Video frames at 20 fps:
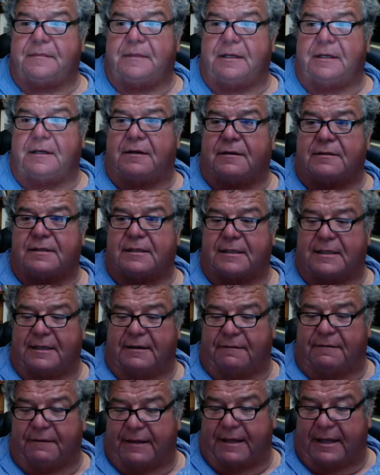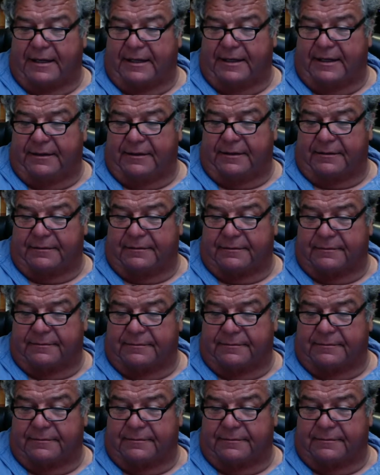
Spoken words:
Here's a link for that here